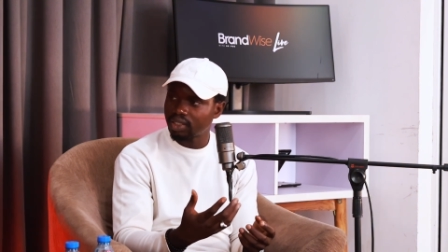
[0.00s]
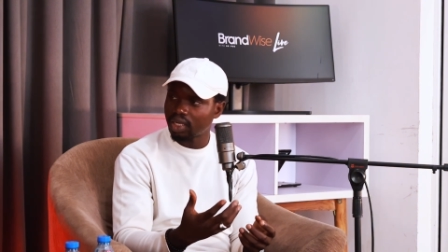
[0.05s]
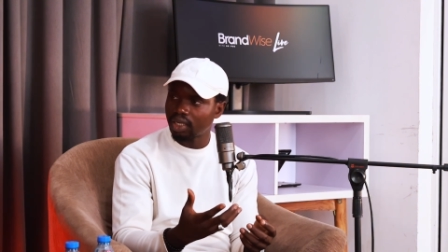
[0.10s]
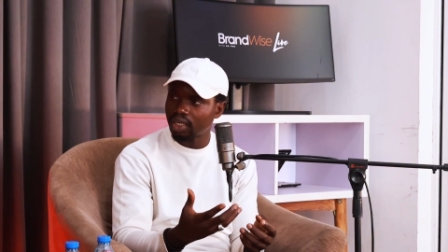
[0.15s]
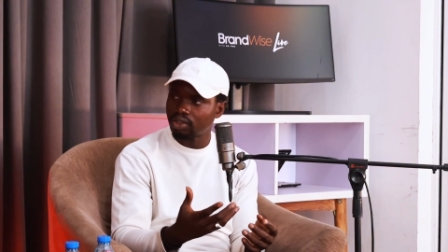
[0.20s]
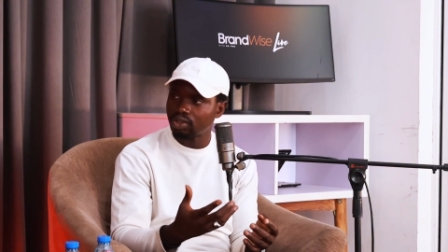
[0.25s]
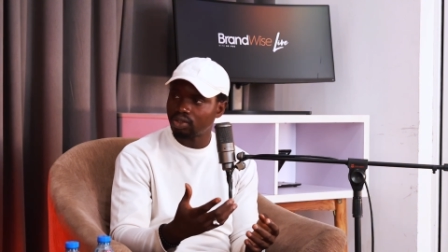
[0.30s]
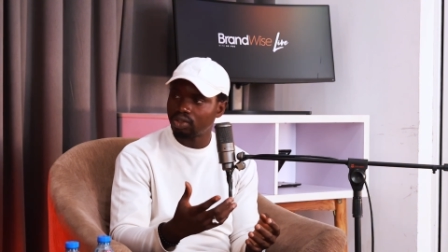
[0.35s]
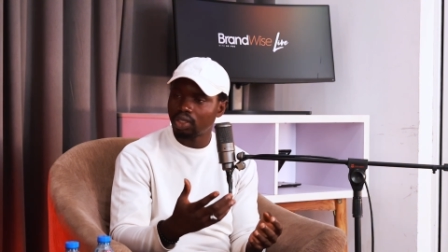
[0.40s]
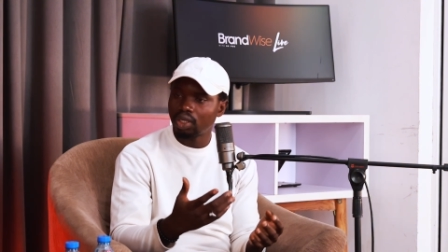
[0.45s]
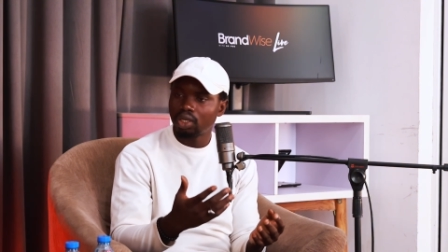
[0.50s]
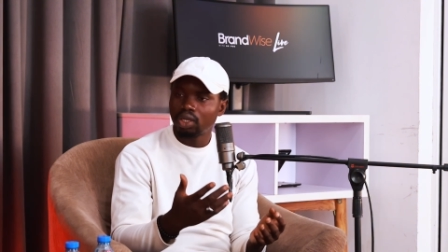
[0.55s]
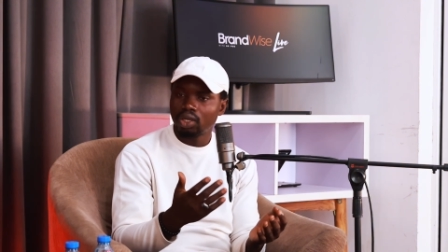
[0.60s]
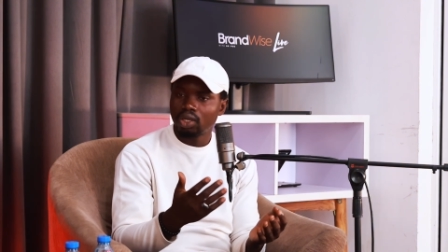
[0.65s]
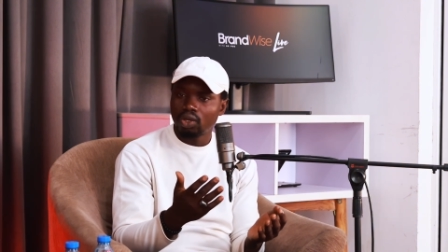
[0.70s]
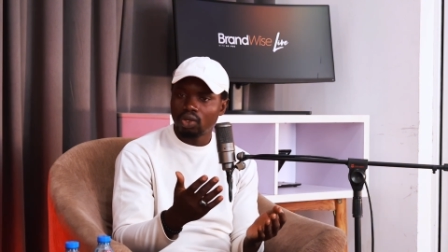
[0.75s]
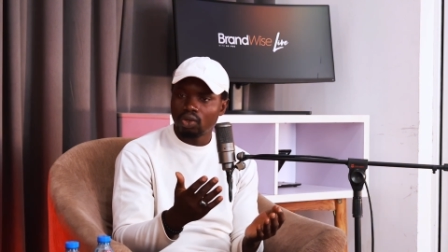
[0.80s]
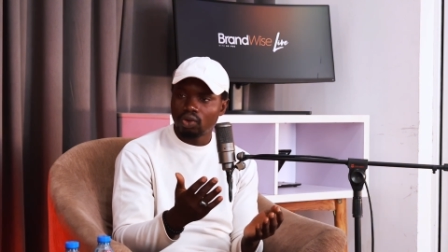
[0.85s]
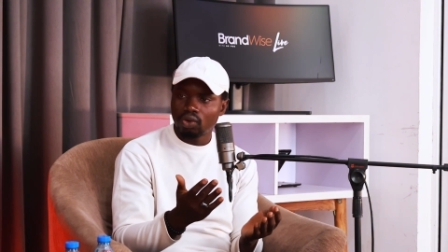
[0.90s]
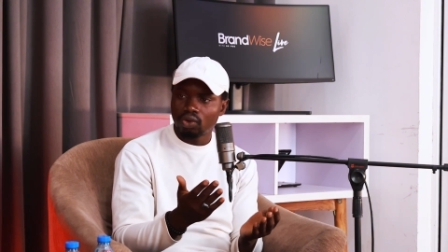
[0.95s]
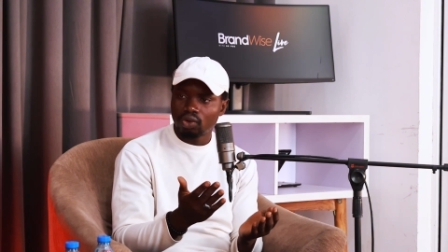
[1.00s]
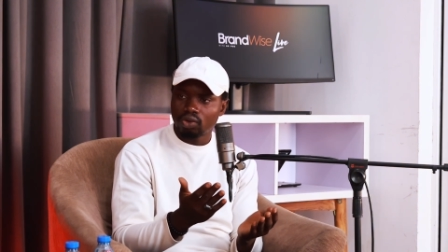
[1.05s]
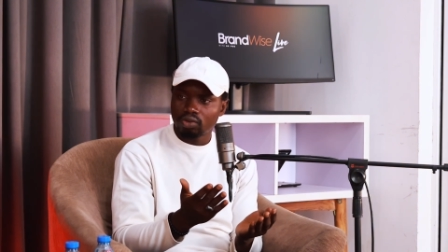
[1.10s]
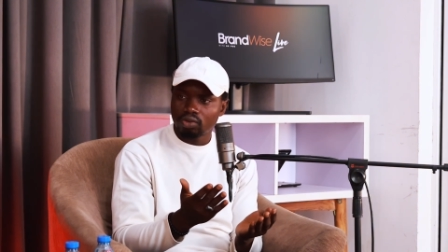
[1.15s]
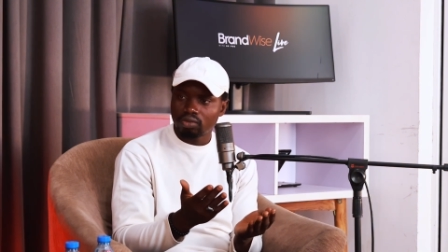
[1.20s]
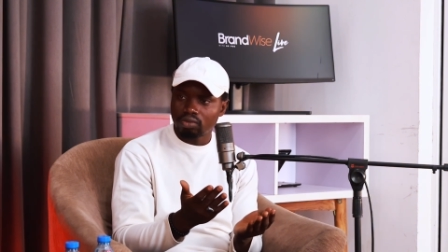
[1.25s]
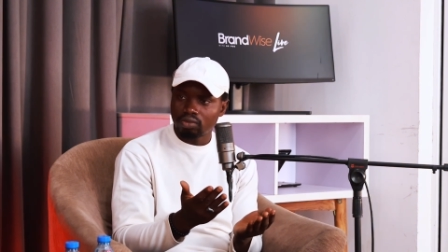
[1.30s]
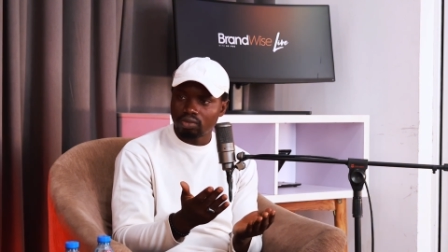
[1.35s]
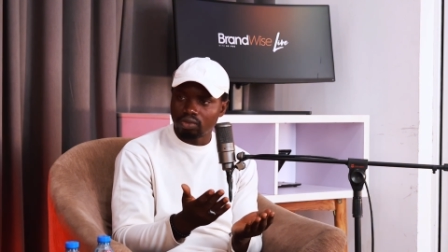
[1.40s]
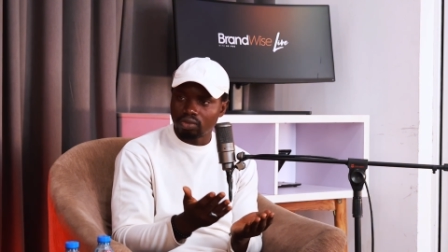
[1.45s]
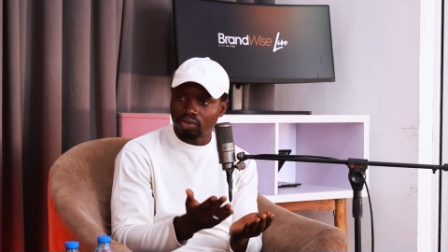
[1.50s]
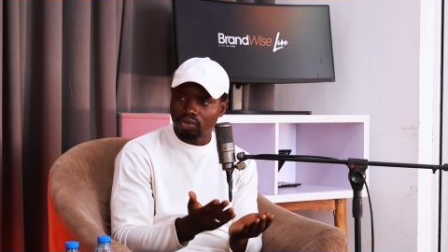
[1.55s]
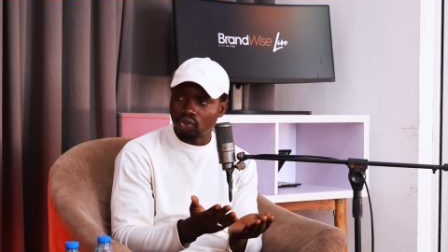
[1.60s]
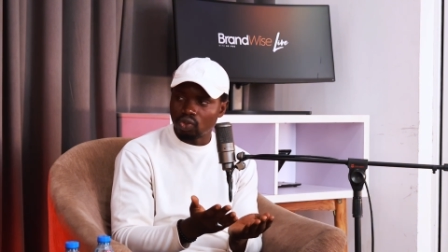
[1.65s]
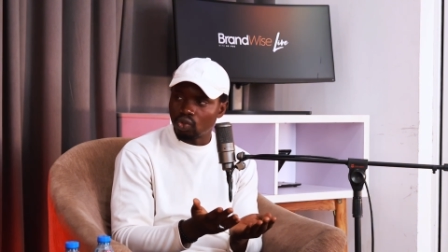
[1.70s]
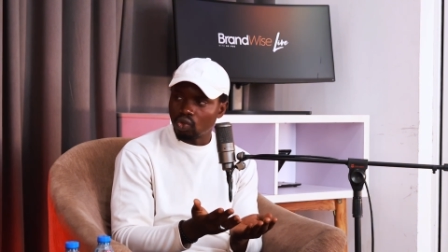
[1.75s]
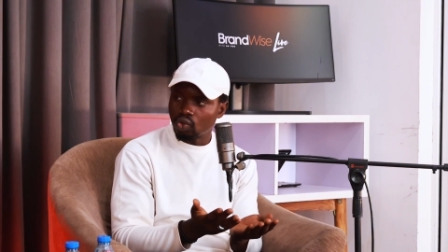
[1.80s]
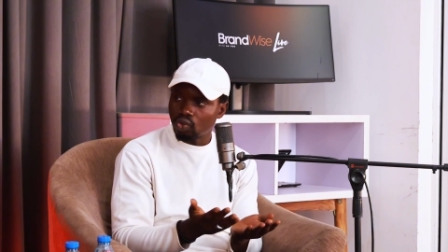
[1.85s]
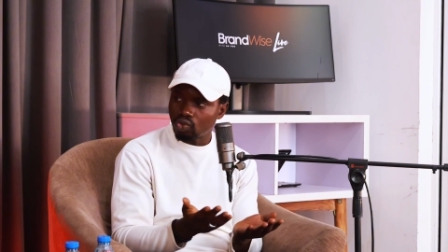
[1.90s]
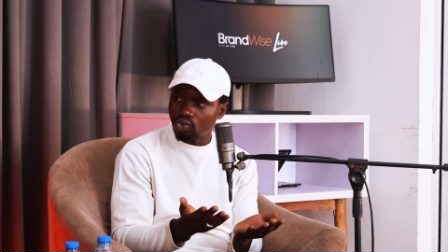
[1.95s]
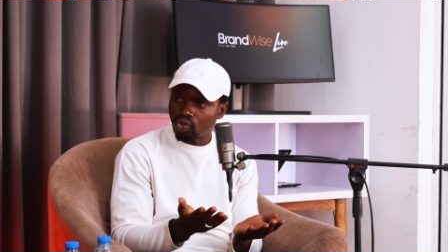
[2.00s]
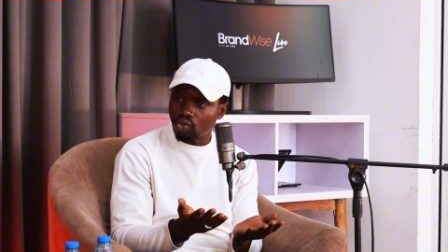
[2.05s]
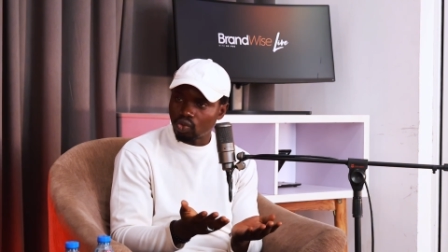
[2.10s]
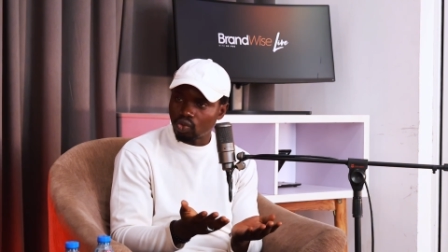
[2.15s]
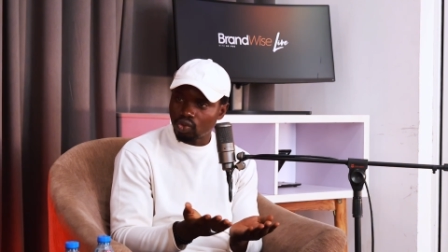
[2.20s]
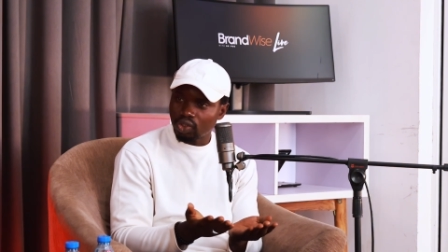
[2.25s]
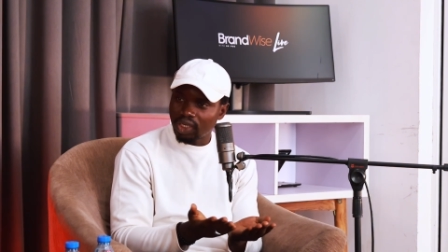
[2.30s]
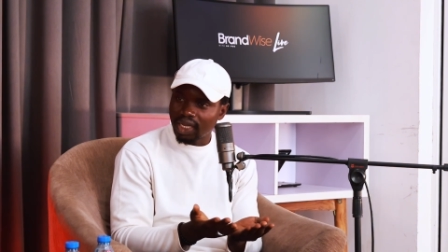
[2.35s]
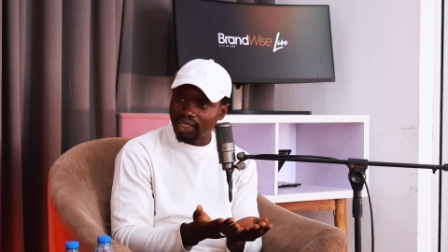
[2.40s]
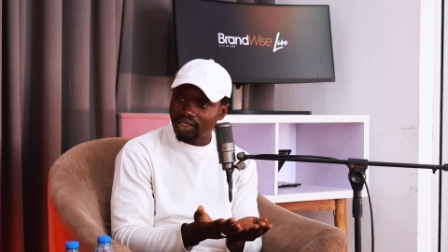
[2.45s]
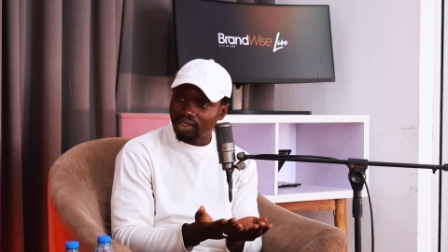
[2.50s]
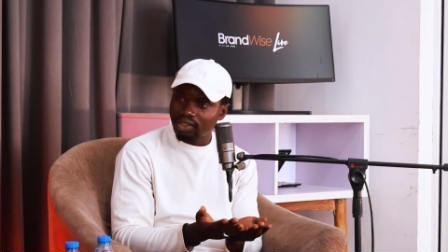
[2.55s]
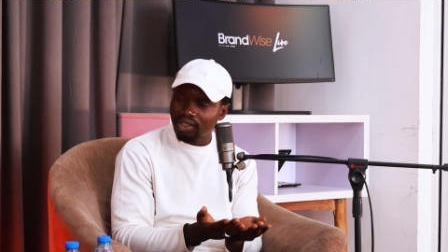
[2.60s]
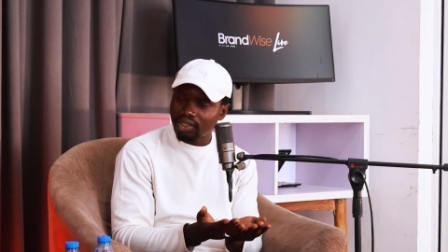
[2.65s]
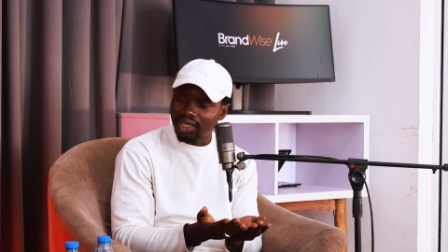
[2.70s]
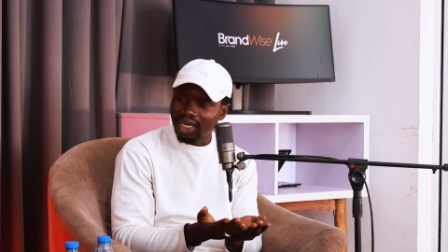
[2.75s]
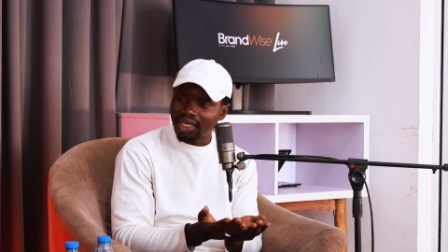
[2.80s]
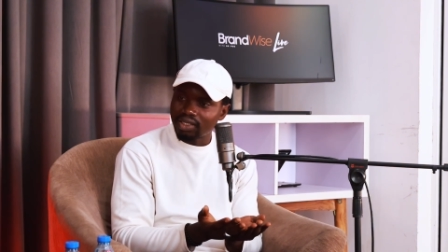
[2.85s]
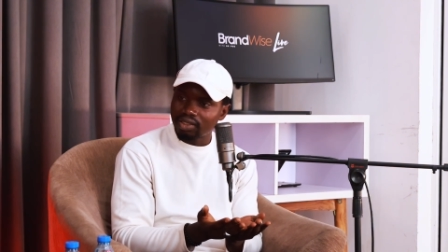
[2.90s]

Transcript: And you know, that's